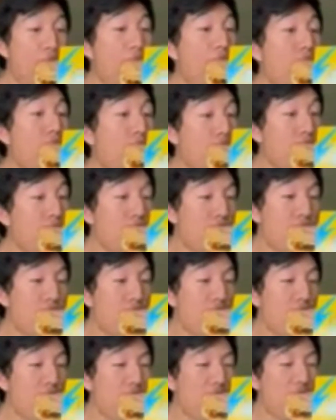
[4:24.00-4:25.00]

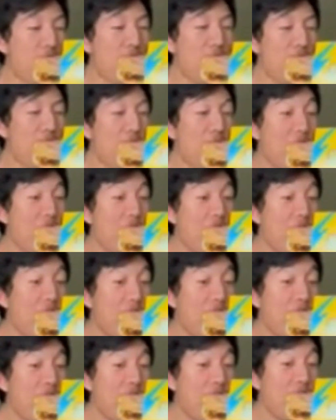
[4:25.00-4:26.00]
ooh.
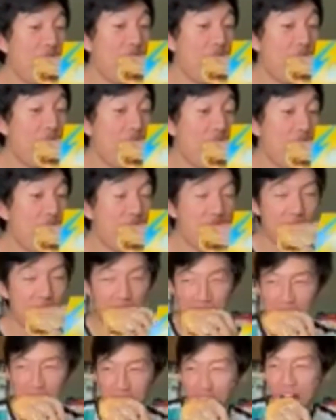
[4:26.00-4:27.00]
Mm.
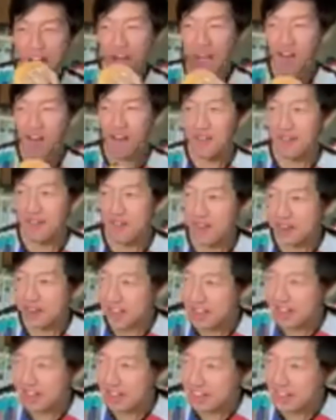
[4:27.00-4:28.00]
There's a real bite.
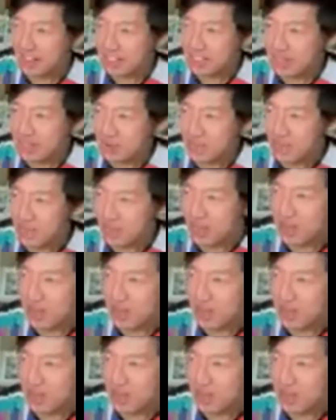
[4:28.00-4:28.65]
Oh, let's see what how that